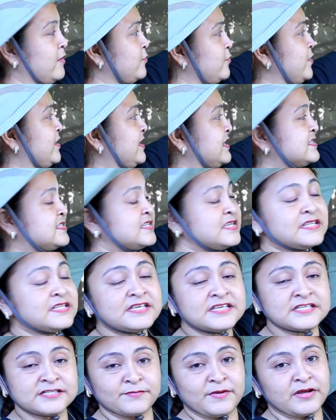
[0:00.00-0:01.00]
We can see
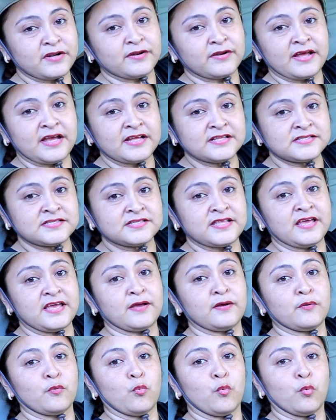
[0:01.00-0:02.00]
these Mennonites,
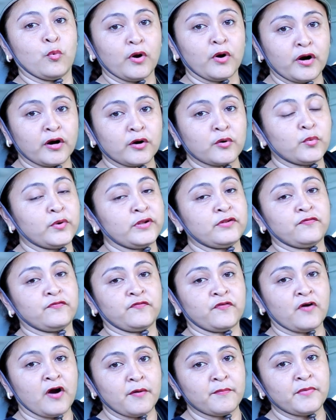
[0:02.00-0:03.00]
they work with
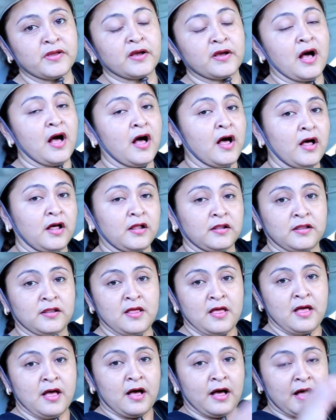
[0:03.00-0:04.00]
farming all
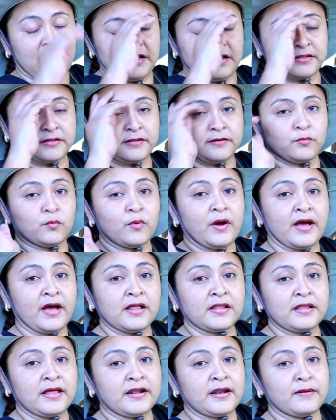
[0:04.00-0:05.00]
the
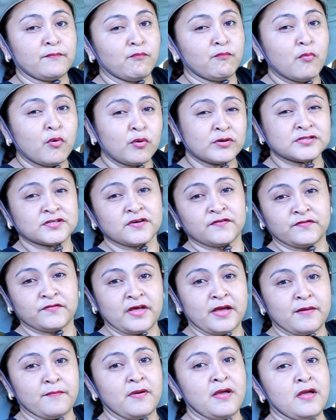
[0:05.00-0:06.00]
while, and most of
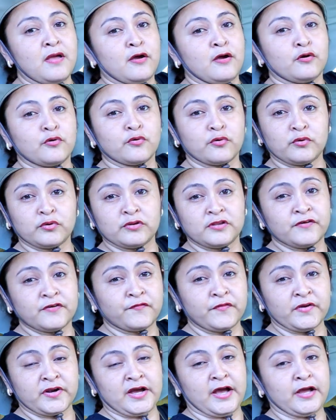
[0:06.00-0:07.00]
them grow
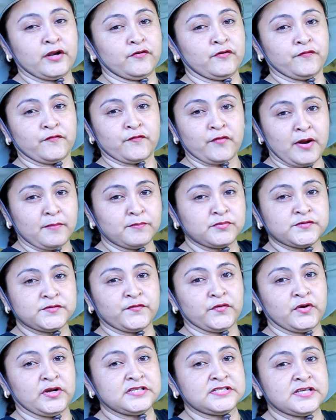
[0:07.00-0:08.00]
different kind of crops.
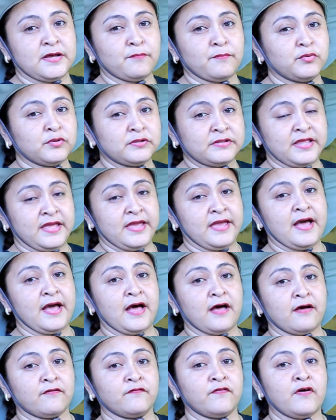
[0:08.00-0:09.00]
For example, they
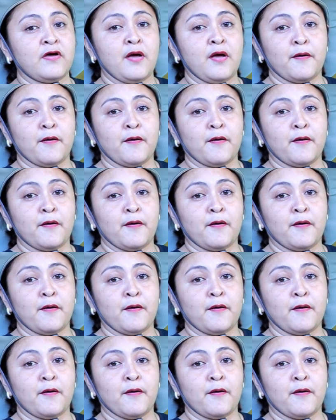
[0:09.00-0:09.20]
have